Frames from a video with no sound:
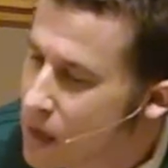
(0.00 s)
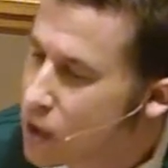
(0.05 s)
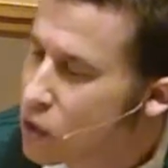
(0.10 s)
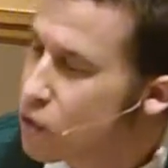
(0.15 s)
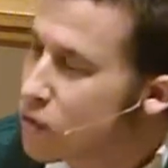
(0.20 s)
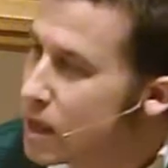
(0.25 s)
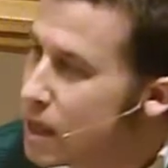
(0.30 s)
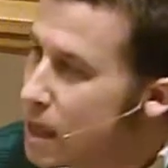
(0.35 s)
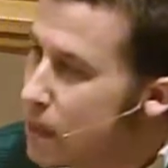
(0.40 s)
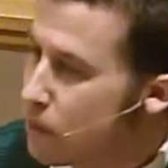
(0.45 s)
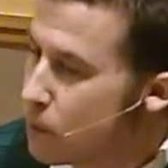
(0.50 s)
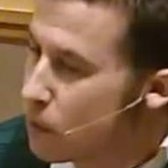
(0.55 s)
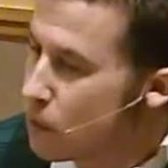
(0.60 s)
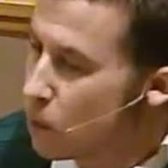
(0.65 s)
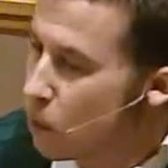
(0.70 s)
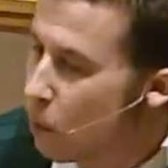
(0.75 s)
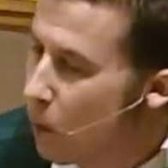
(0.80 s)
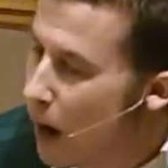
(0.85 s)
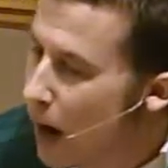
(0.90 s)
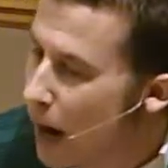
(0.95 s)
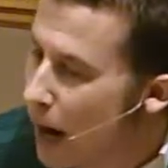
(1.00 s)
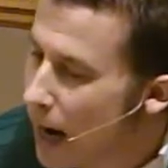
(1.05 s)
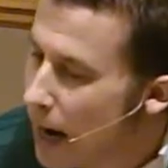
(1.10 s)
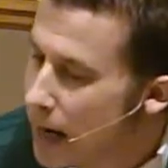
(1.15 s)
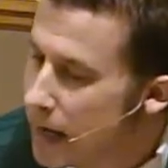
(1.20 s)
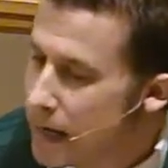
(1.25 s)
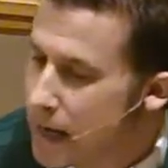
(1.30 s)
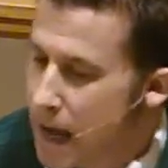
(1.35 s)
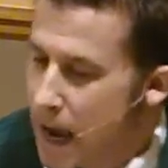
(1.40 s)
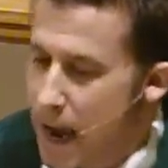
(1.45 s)
You keep your
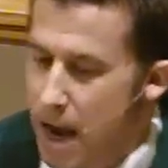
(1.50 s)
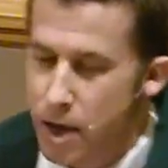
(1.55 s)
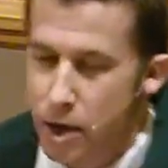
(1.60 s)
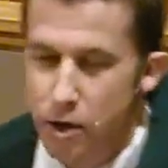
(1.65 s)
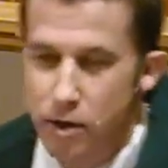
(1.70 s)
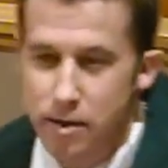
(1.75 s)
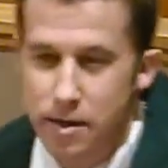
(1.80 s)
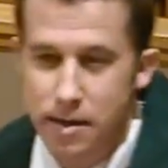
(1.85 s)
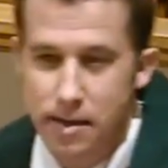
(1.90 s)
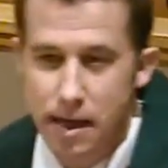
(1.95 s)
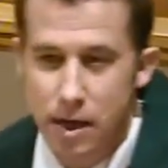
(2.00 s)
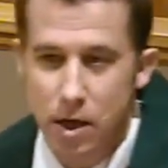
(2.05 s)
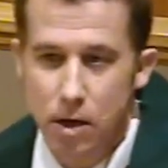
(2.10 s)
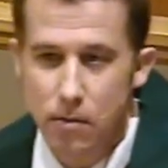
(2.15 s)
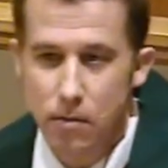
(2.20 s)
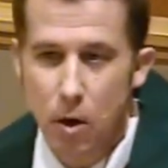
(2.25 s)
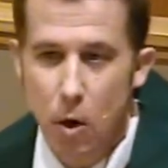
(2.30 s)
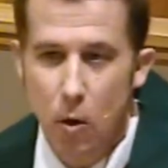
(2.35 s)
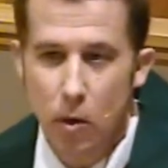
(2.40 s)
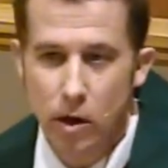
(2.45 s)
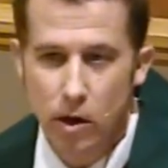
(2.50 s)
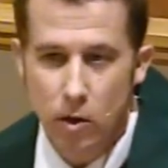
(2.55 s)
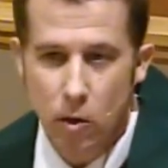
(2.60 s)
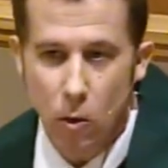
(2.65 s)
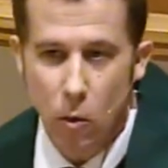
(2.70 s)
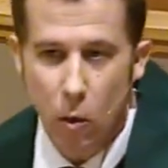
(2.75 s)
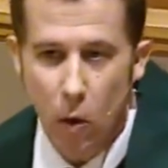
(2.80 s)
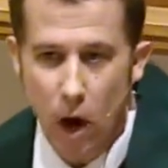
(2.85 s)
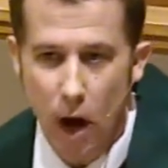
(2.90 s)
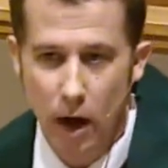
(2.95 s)
wine and your ceremonial
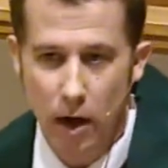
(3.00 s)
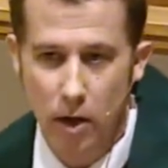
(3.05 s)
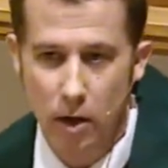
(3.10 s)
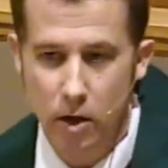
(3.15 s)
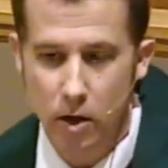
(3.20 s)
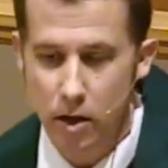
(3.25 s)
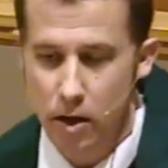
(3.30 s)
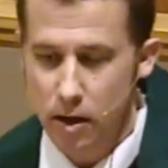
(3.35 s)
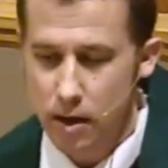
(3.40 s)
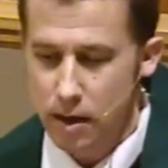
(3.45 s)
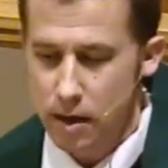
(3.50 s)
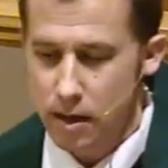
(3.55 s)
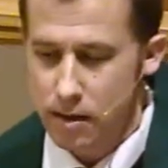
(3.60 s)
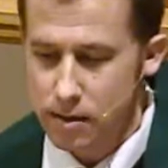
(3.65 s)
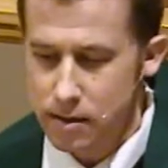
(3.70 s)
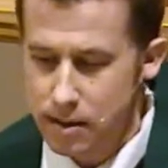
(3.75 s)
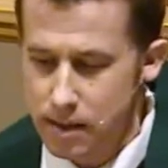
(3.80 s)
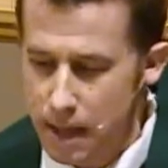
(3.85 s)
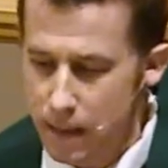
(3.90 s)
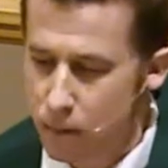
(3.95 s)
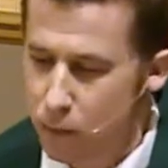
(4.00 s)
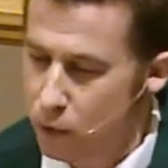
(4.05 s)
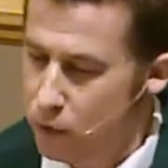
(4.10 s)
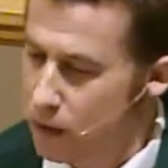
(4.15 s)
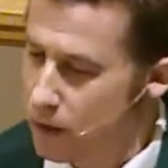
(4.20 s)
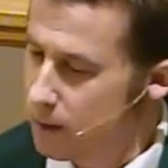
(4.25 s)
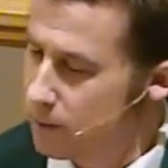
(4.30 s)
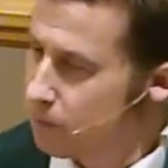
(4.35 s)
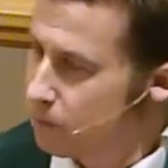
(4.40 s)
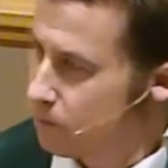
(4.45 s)
water
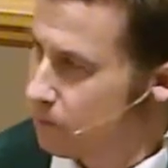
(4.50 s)
separate.